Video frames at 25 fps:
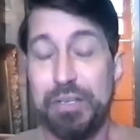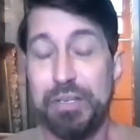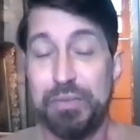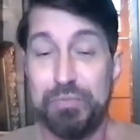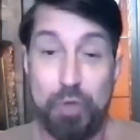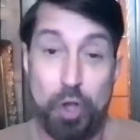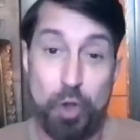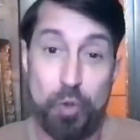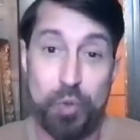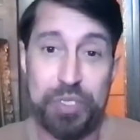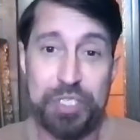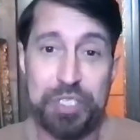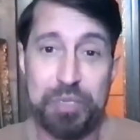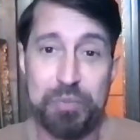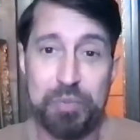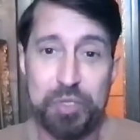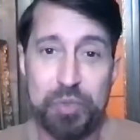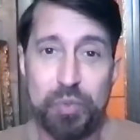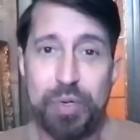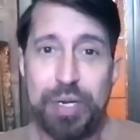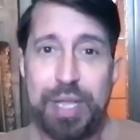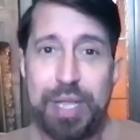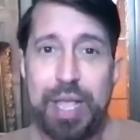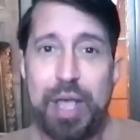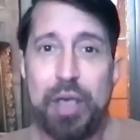always seems
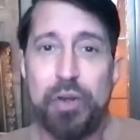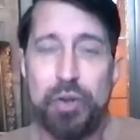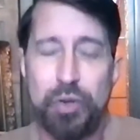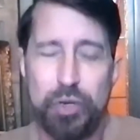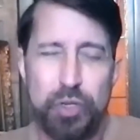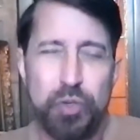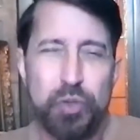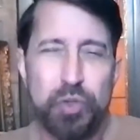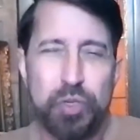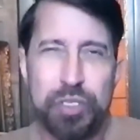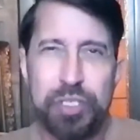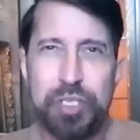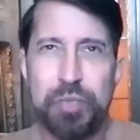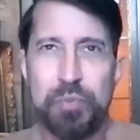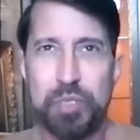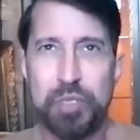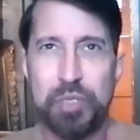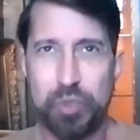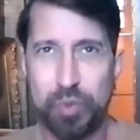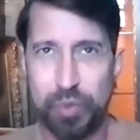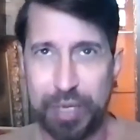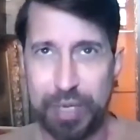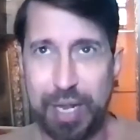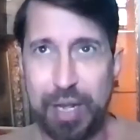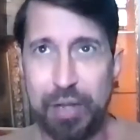to work out or usually seems
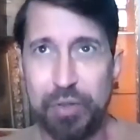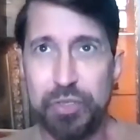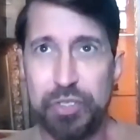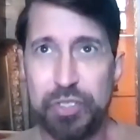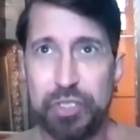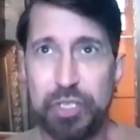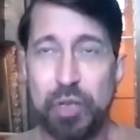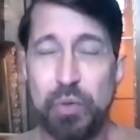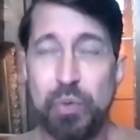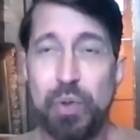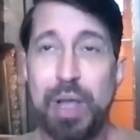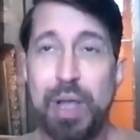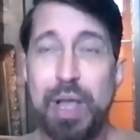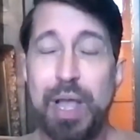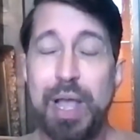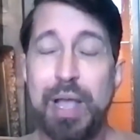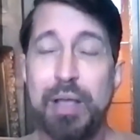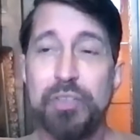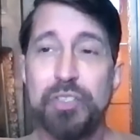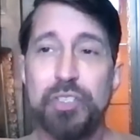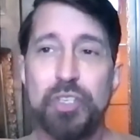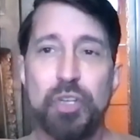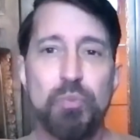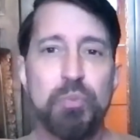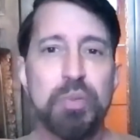to work out so
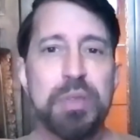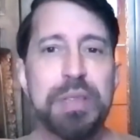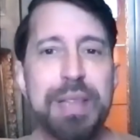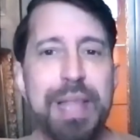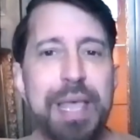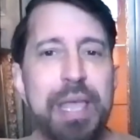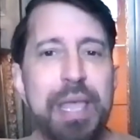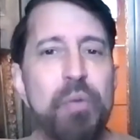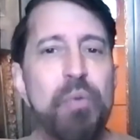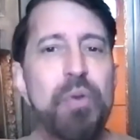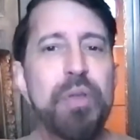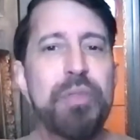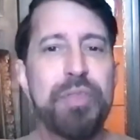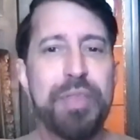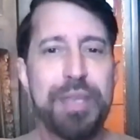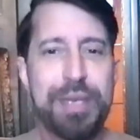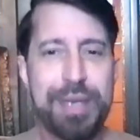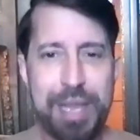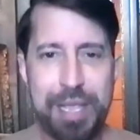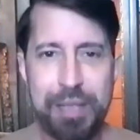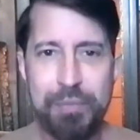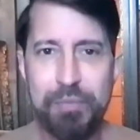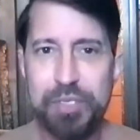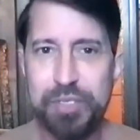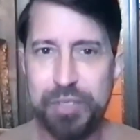so play with the
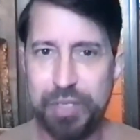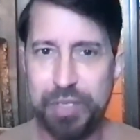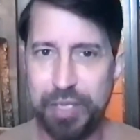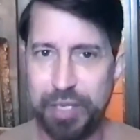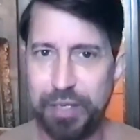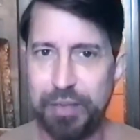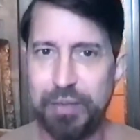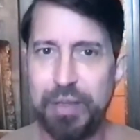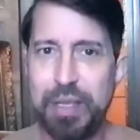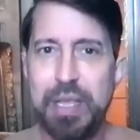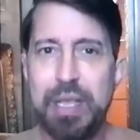names thing